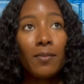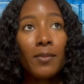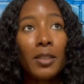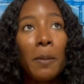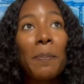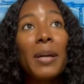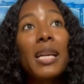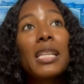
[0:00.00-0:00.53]

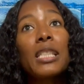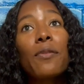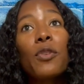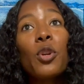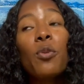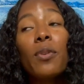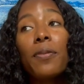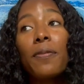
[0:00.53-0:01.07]
Because if
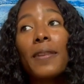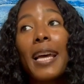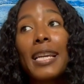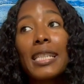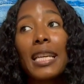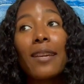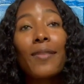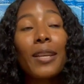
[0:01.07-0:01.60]
you reflect,
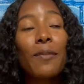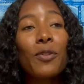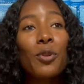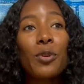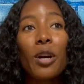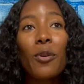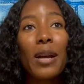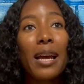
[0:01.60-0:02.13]
even if you
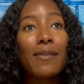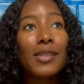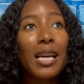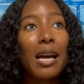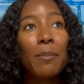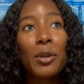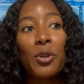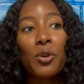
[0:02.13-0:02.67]
don't have
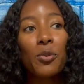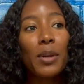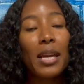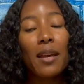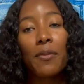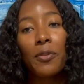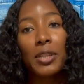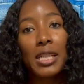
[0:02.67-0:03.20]
time to do it
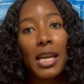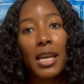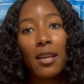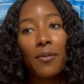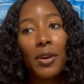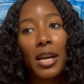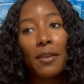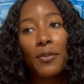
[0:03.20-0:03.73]
every day,
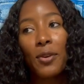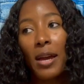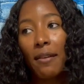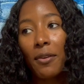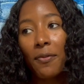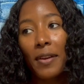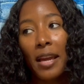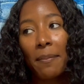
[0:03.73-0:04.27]
right? If you have
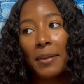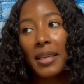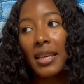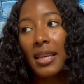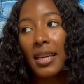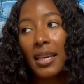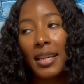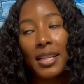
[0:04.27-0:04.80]
a family,
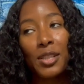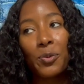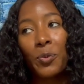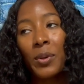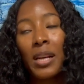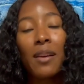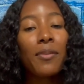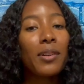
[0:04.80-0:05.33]
kids,
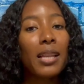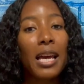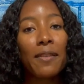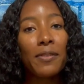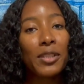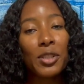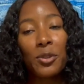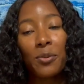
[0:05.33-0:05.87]
whatever life
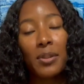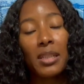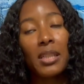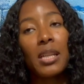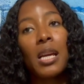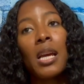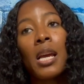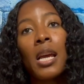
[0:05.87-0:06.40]
is doing,
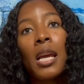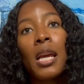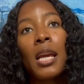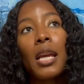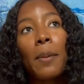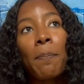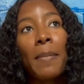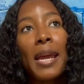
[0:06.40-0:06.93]

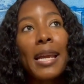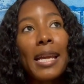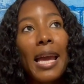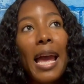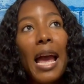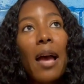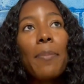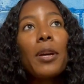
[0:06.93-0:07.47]
make a
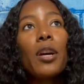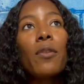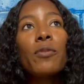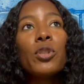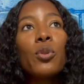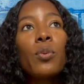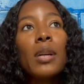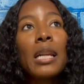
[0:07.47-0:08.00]
habit of
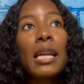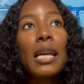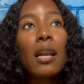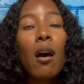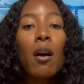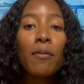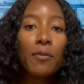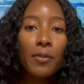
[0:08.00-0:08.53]
doing it
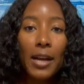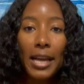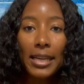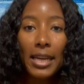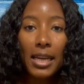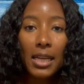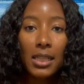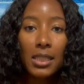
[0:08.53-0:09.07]
on
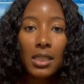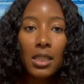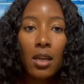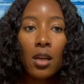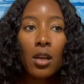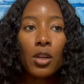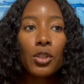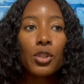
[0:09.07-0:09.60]
Fridays.
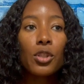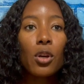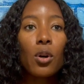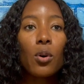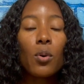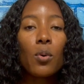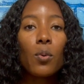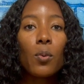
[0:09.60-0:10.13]

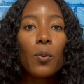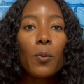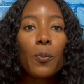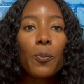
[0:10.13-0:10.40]
So